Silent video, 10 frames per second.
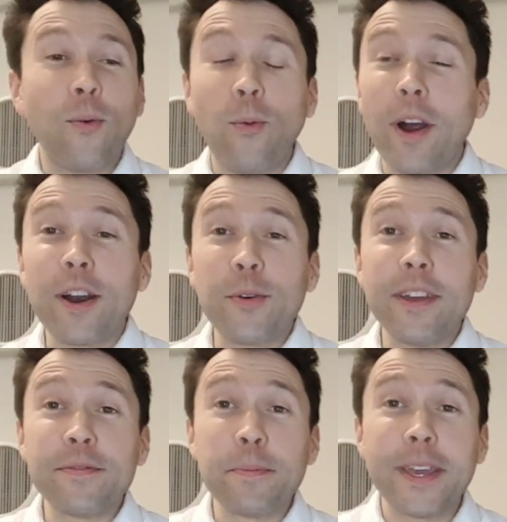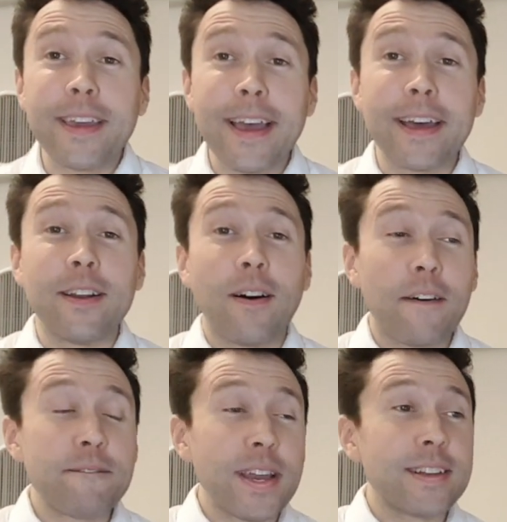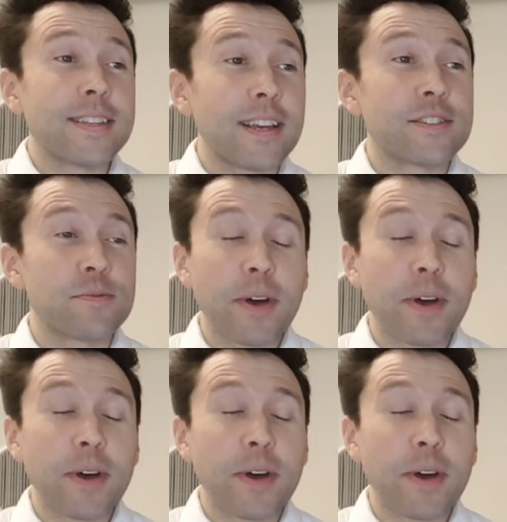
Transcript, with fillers: Where do we even begin? A fantastic, it